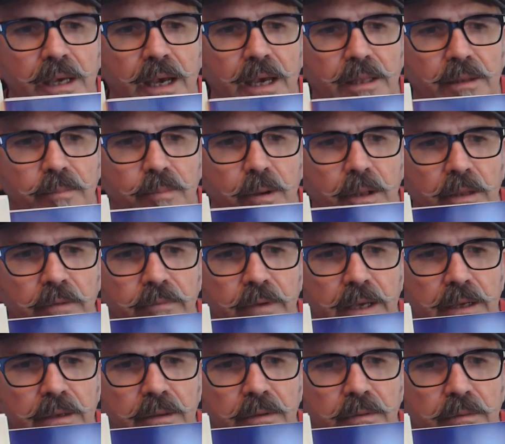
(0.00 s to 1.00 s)
The
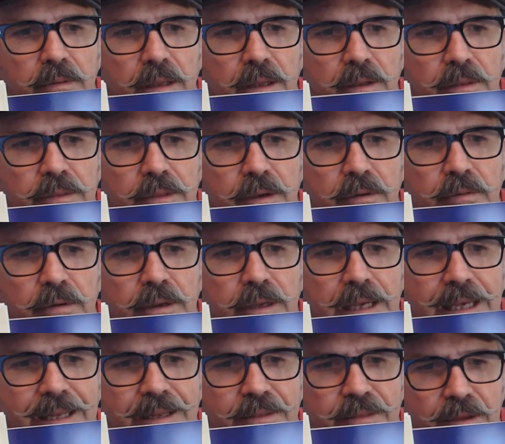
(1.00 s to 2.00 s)
Polyvagal Theory
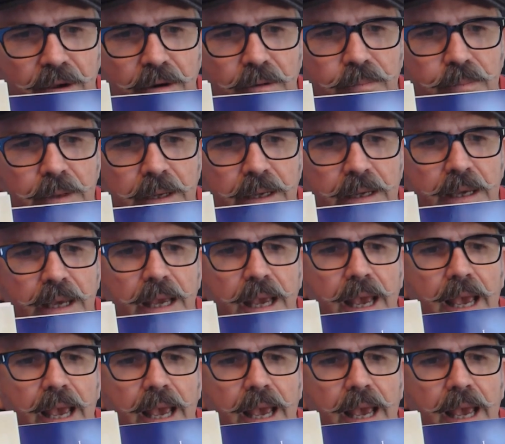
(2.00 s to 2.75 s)
in Therapy